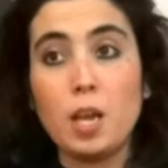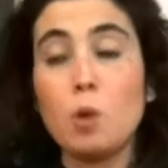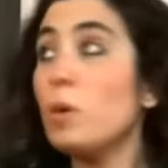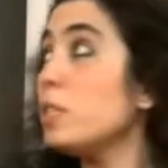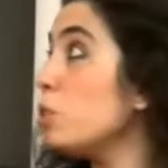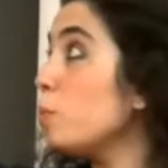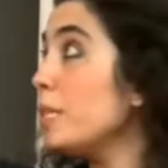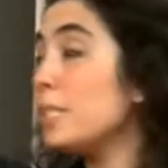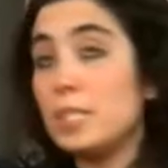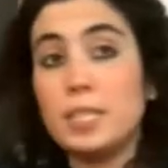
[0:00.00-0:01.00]
What is
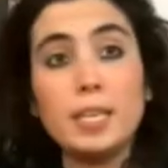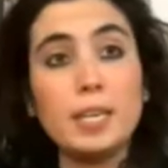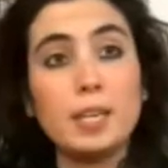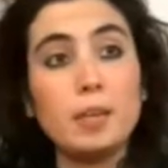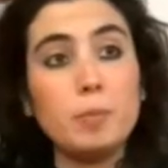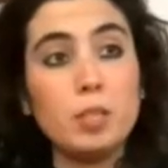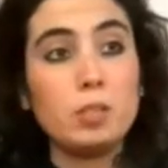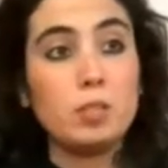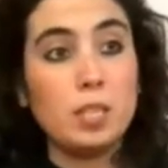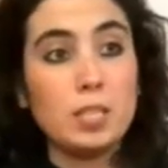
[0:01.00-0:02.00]
missing here,
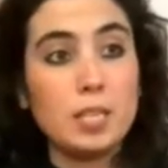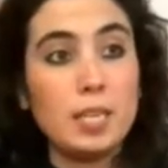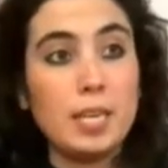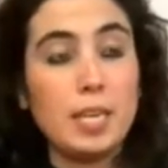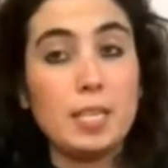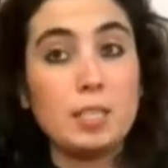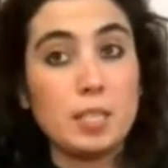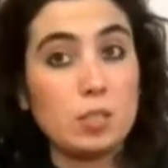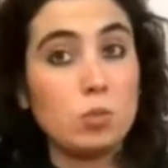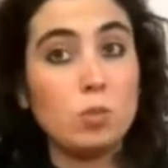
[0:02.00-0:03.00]
because in Italy it
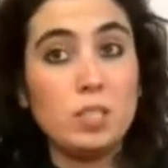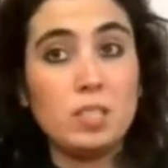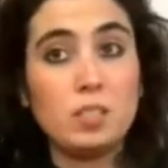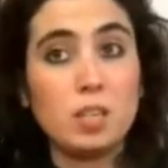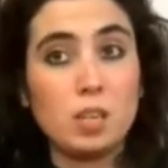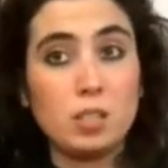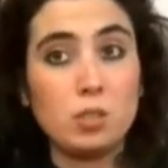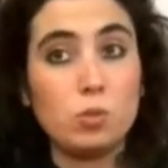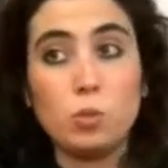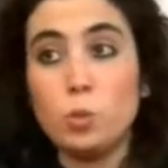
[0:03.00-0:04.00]
has only
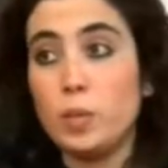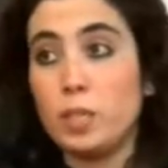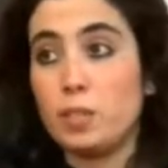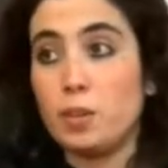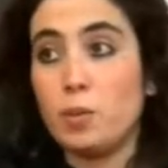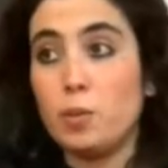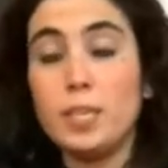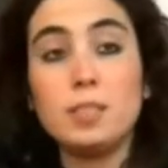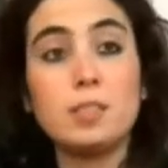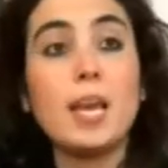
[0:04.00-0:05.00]
started 2 weeks ago,
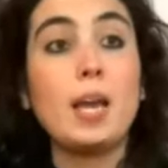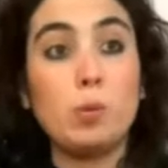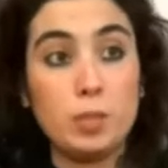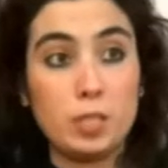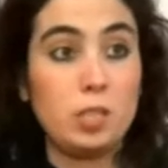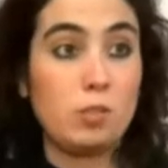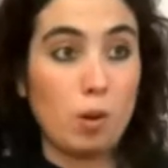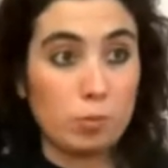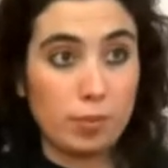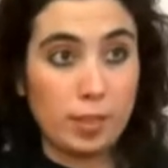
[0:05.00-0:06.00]
it's equity
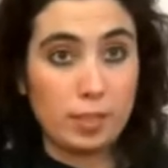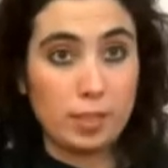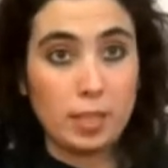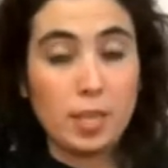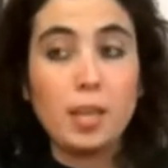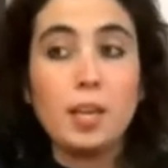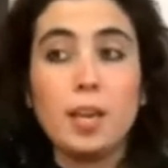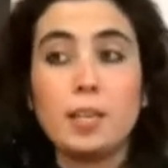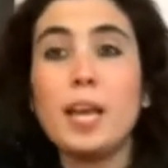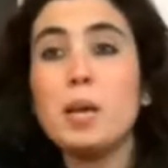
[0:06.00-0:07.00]
crowdfunding.
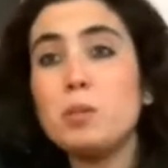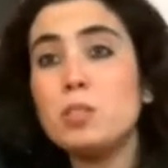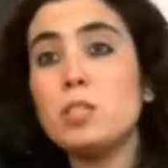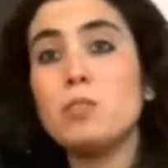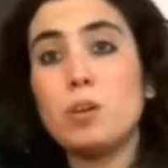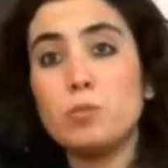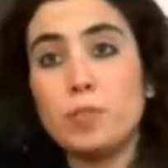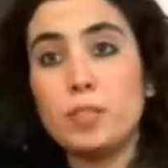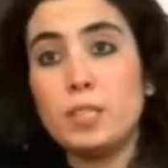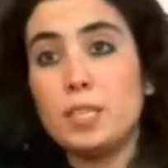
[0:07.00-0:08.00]
And equity
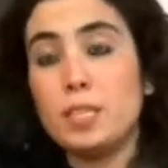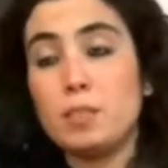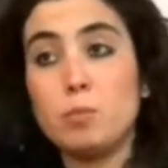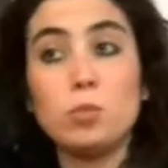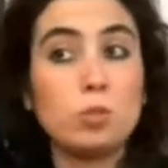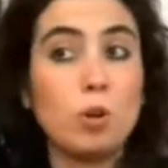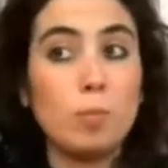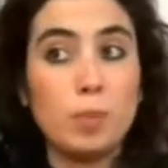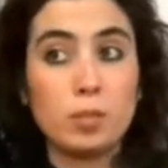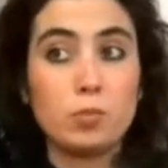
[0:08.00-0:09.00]
crowdfunding is the most
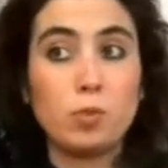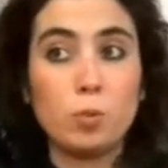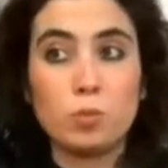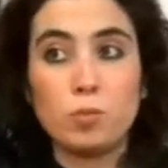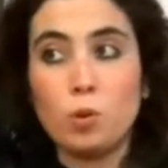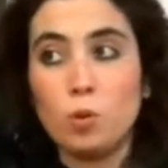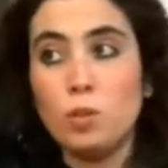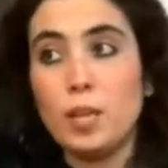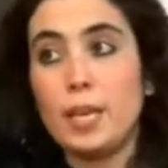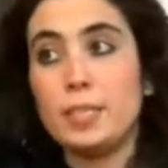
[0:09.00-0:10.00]
complex forms of
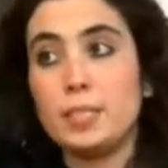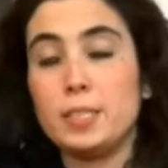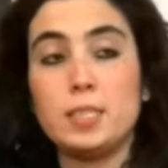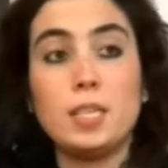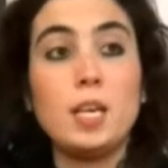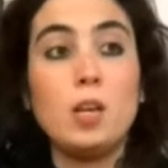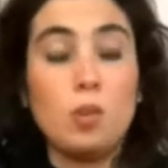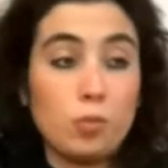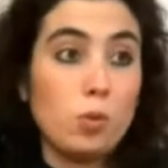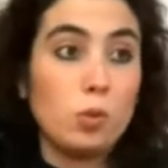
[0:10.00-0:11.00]
all, and
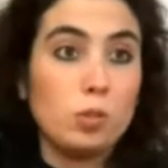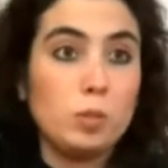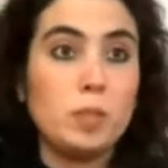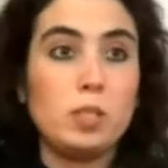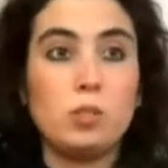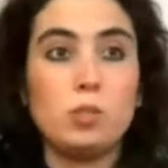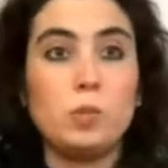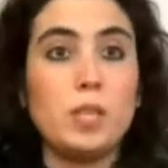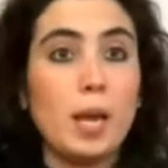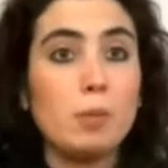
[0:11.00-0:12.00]
of course, because
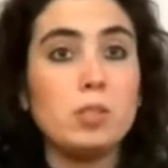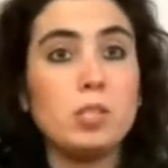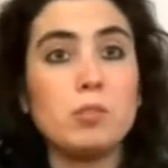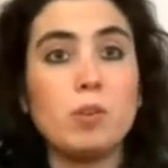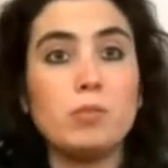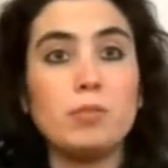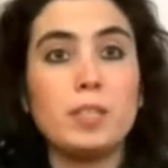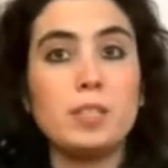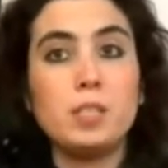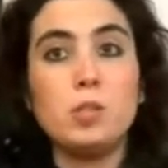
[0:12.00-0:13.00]
with equity
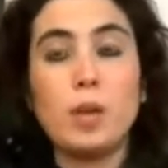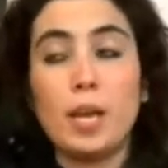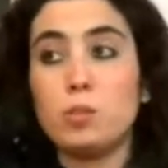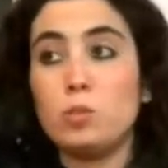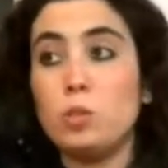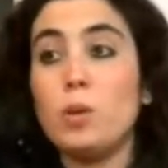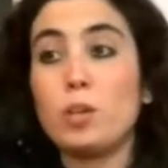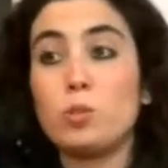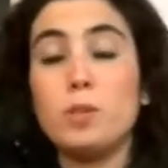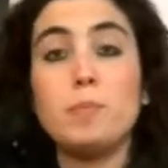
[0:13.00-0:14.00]
crowdfunding you
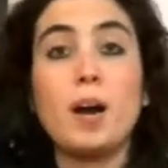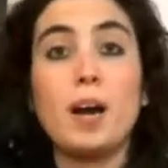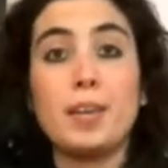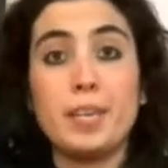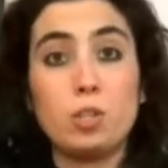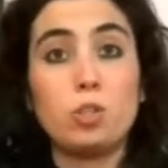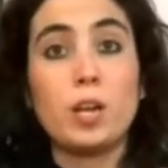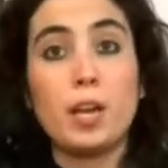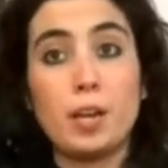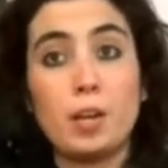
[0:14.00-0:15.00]
actually buy a
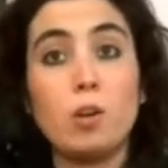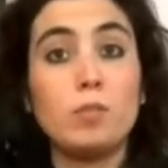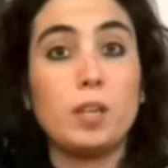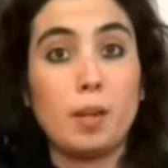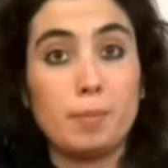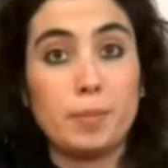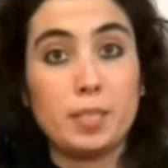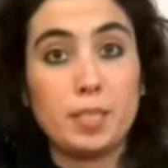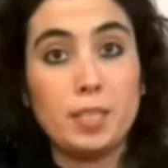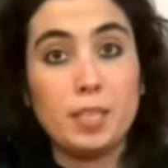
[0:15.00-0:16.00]
share of the company.